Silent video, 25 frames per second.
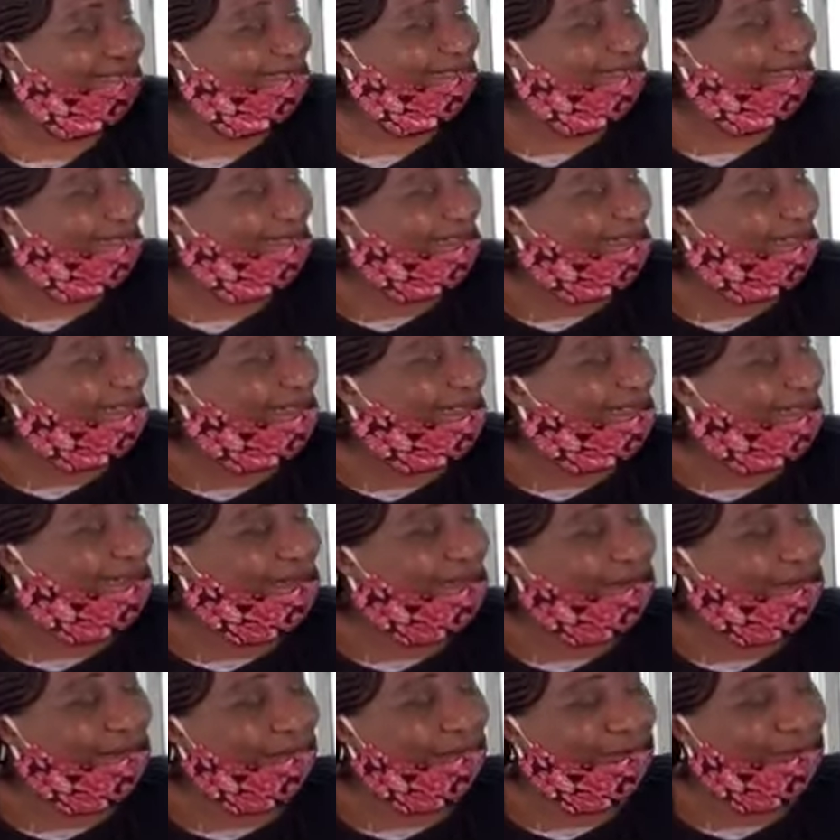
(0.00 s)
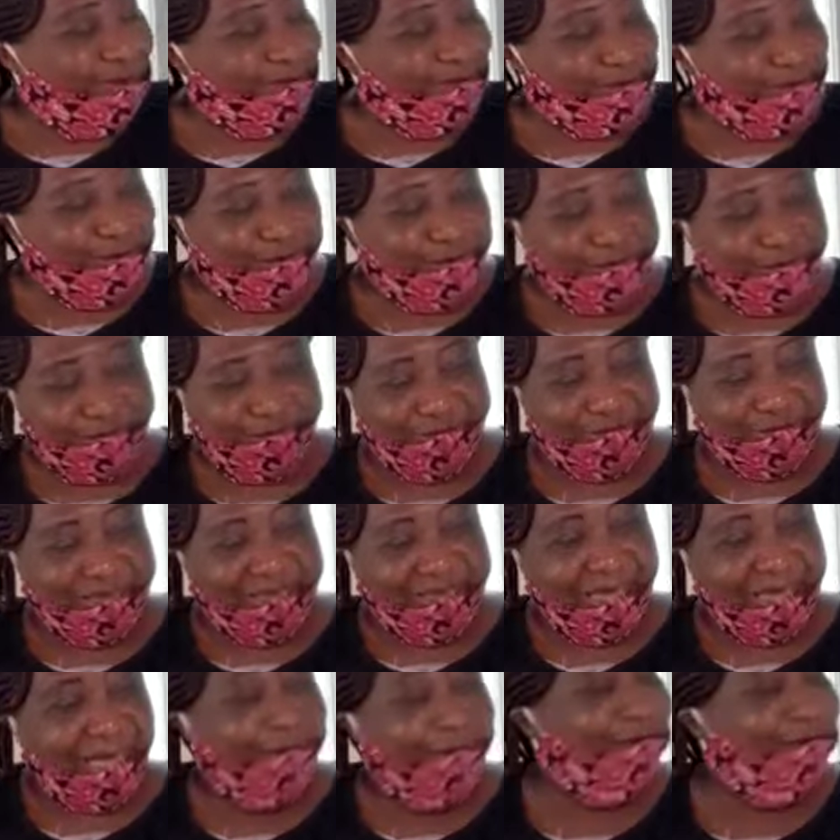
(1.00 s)
Yeah. Any question, Judy?
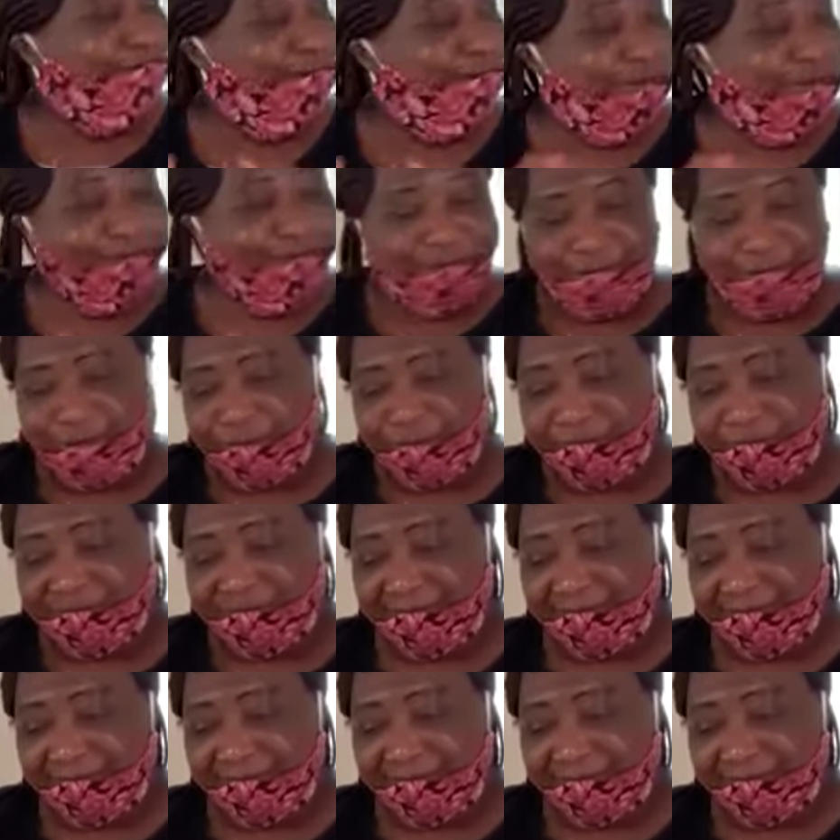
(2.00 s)
Any question?